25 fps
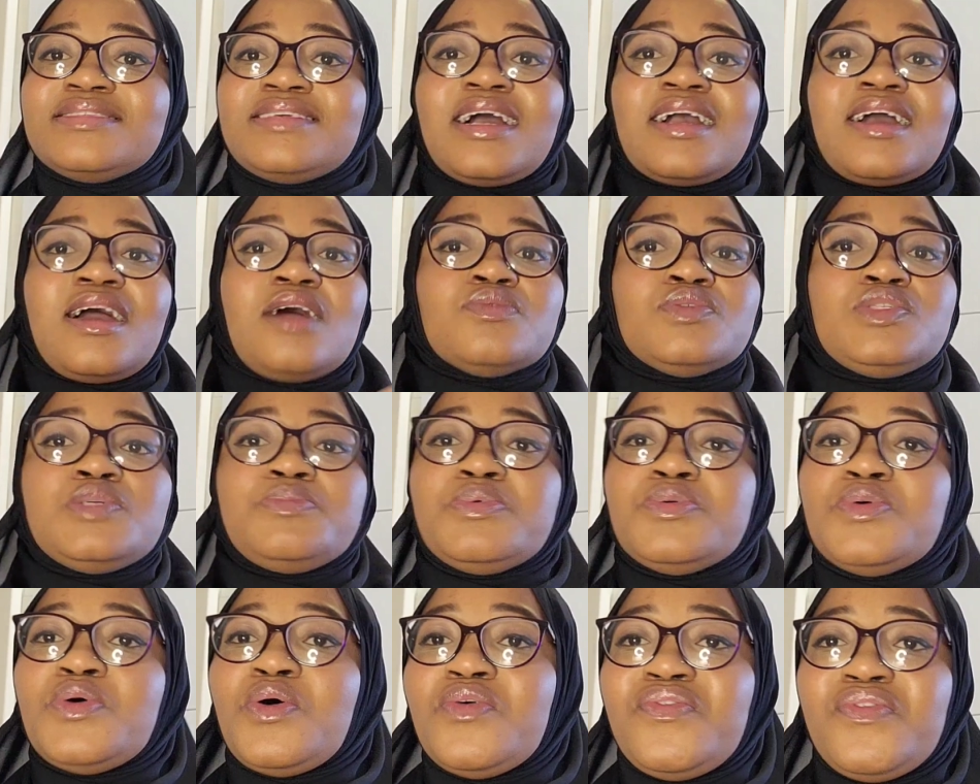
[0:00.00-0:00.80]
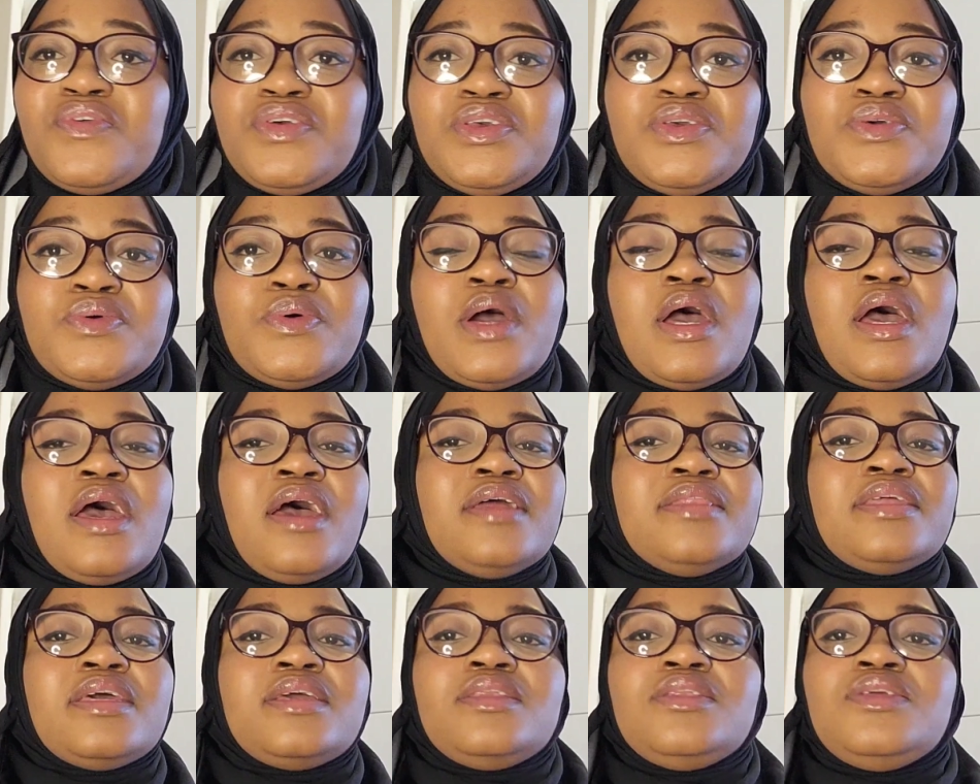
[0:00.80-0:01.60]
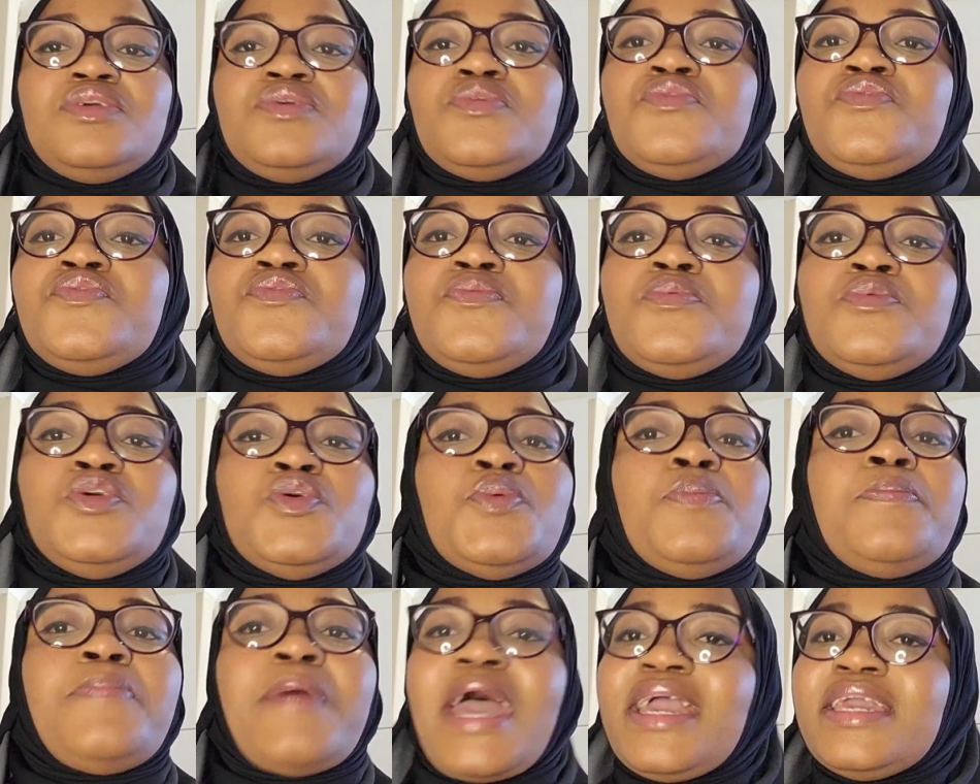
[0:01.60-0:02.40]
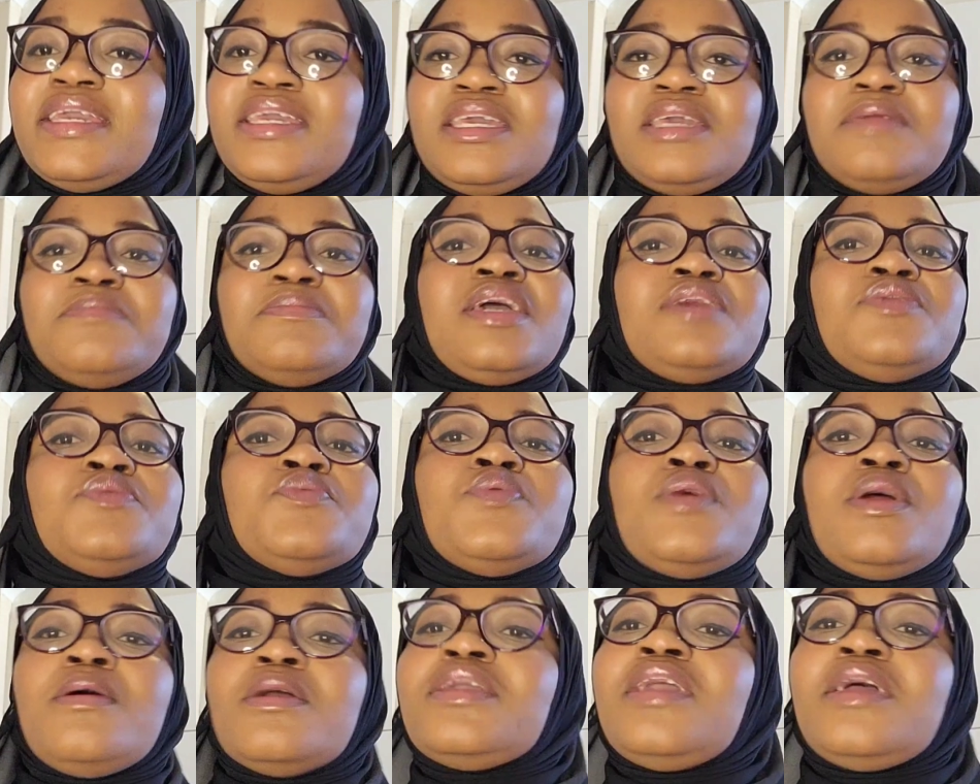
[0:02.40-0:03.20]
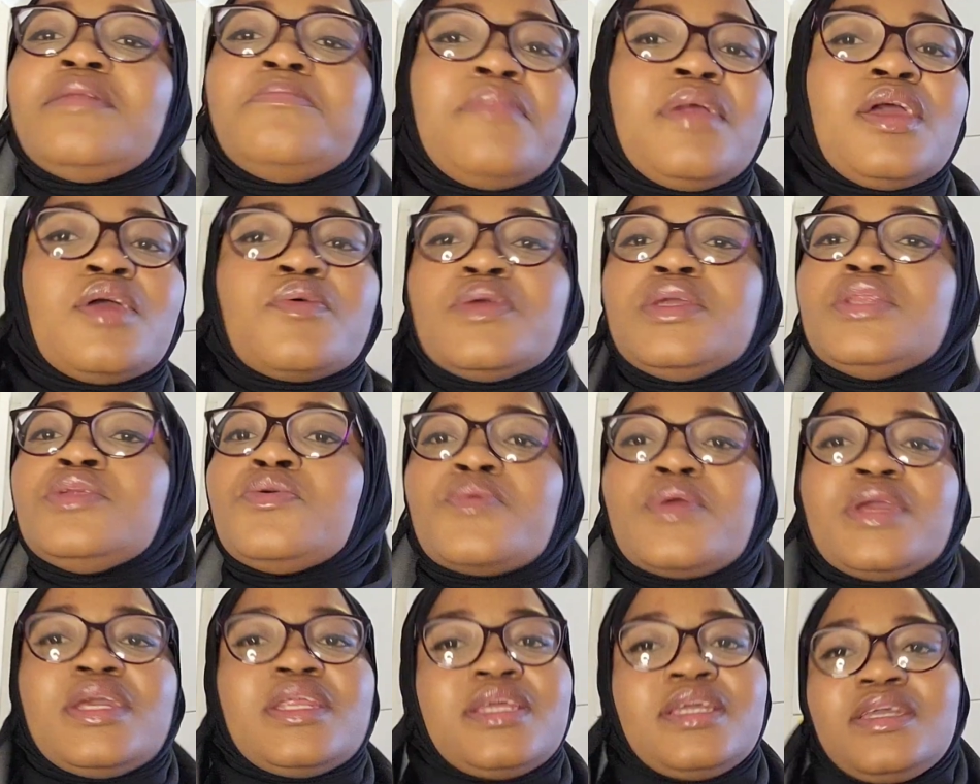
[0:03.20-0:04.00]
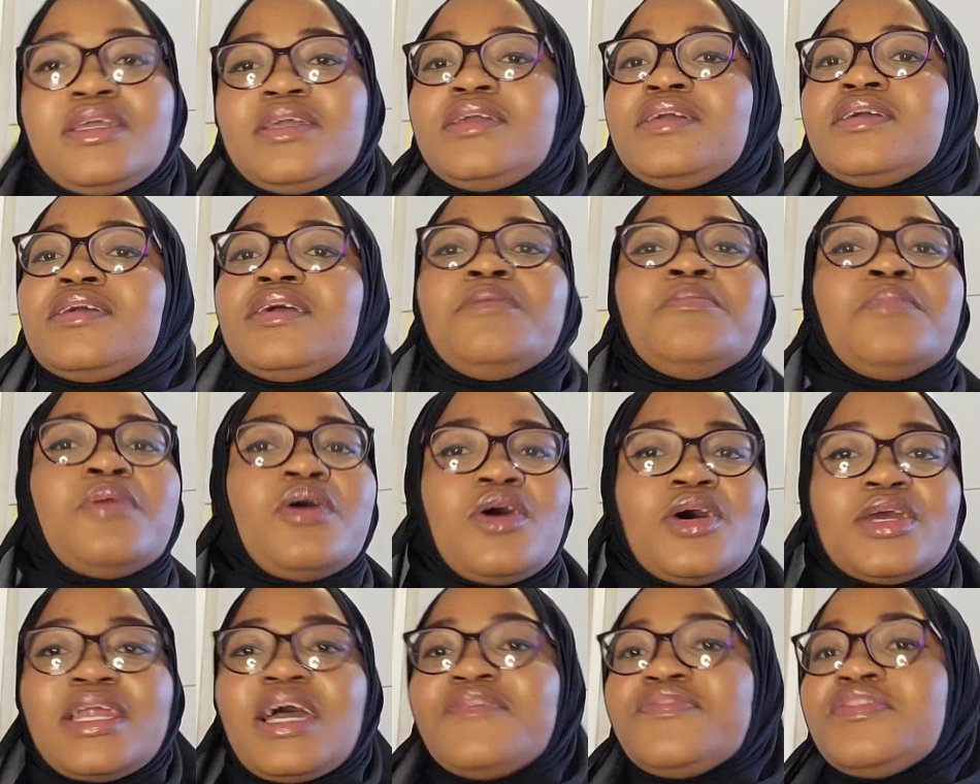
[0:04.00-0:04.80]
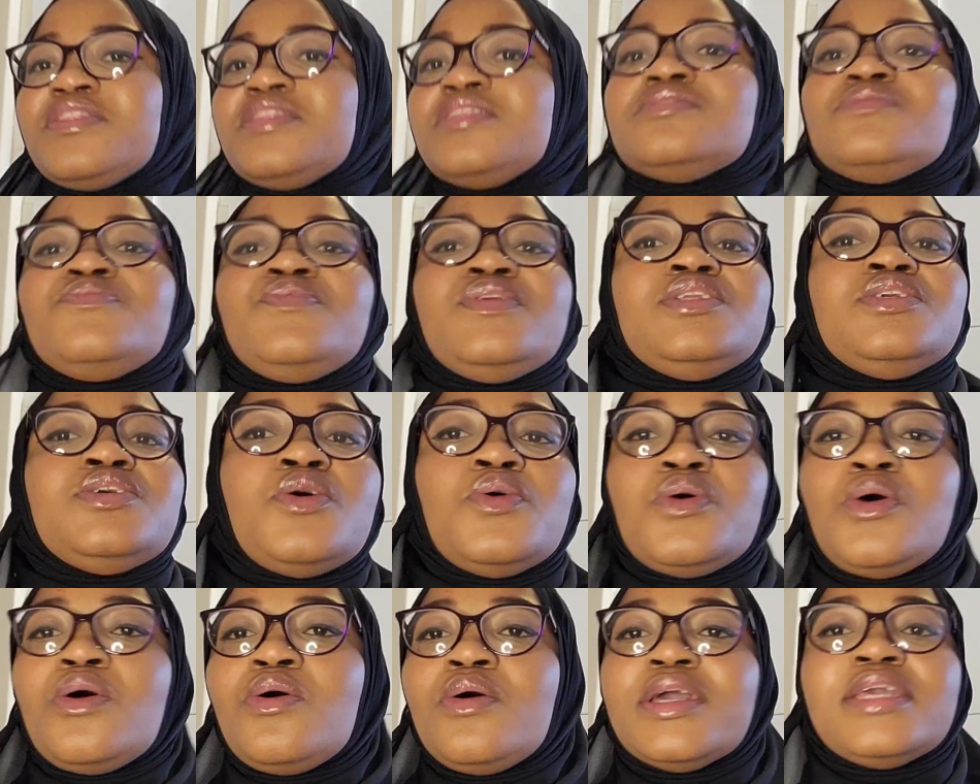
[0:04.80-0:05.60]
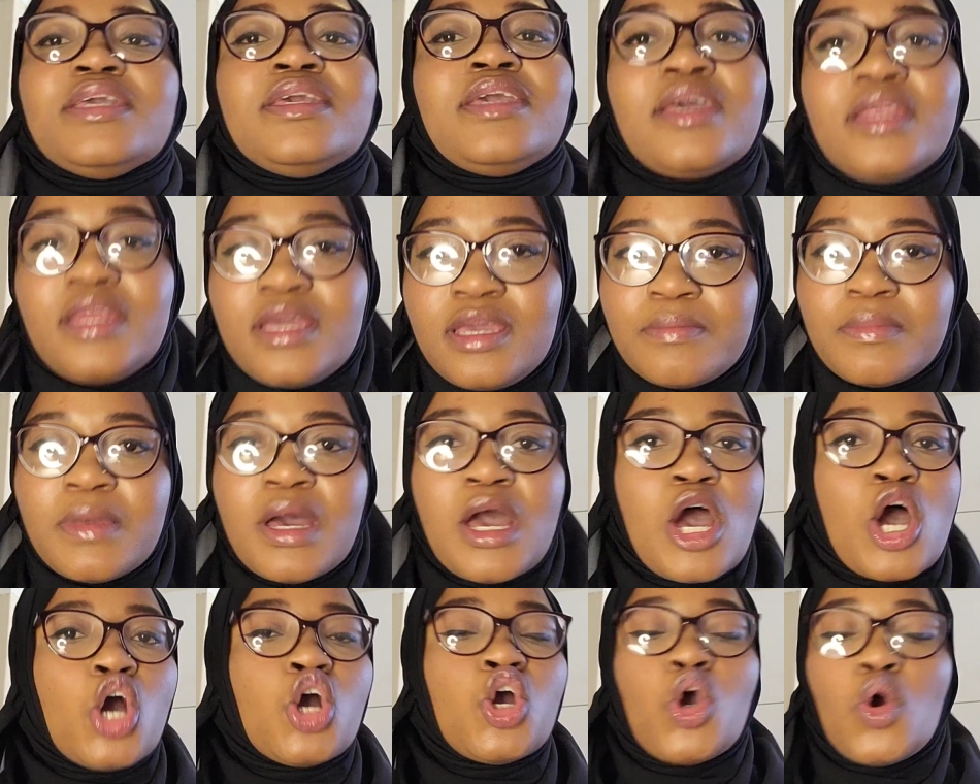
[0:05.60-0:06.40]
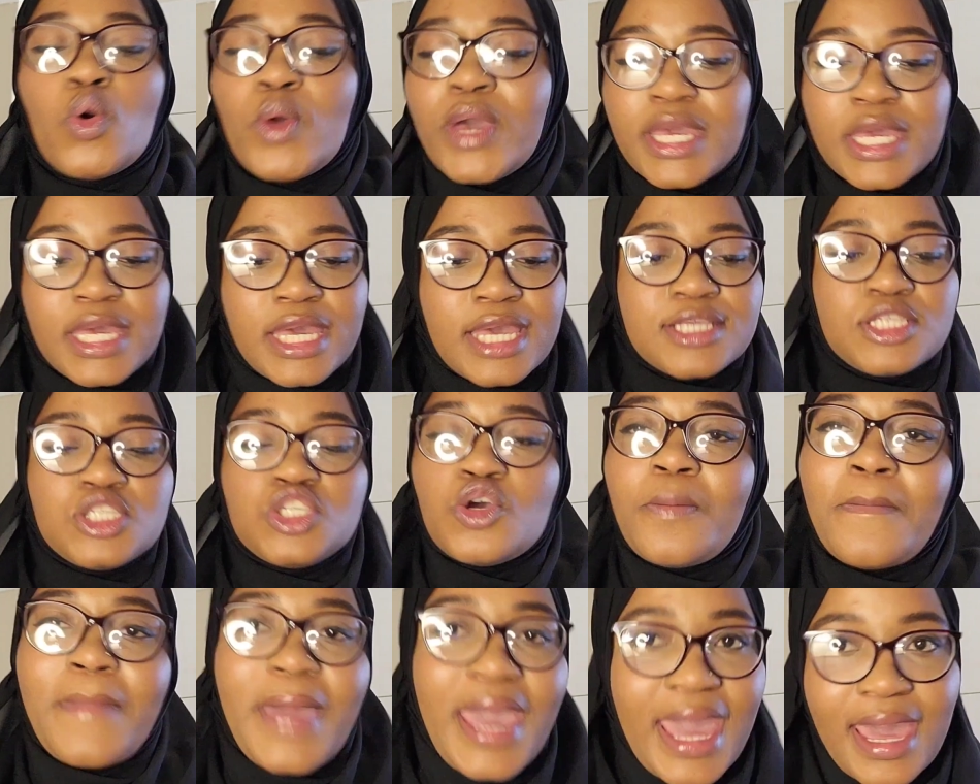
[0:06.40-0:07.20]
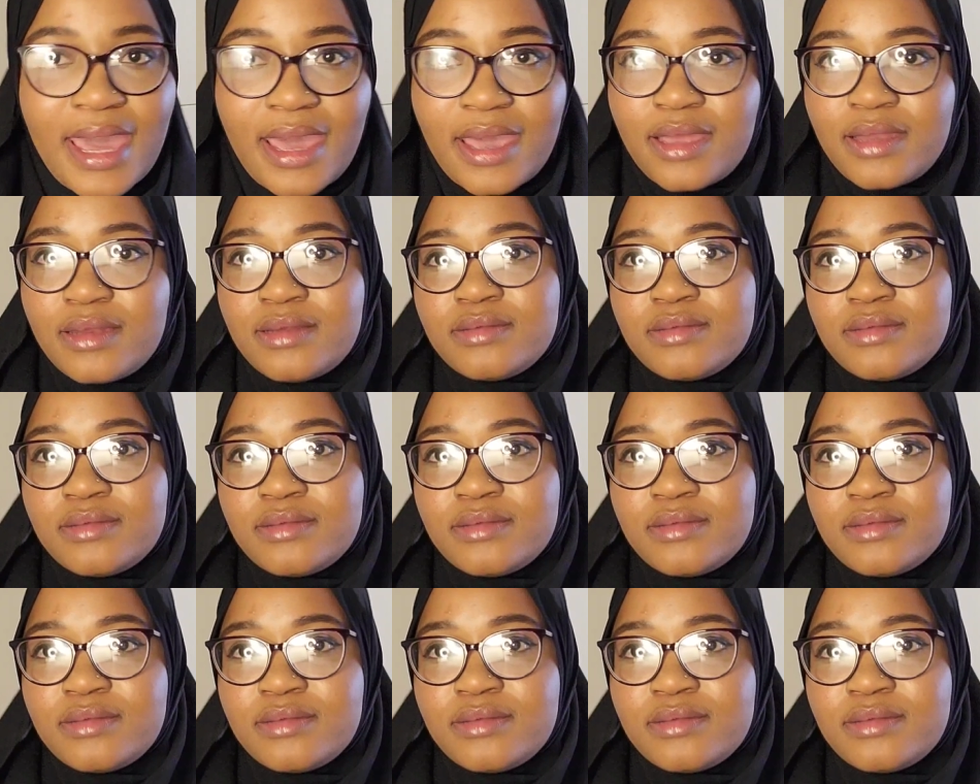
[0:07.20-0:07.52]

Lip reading: is accountable over you, then you bag him. Get married already. Come on, after this video, go and get him. Go and get your man.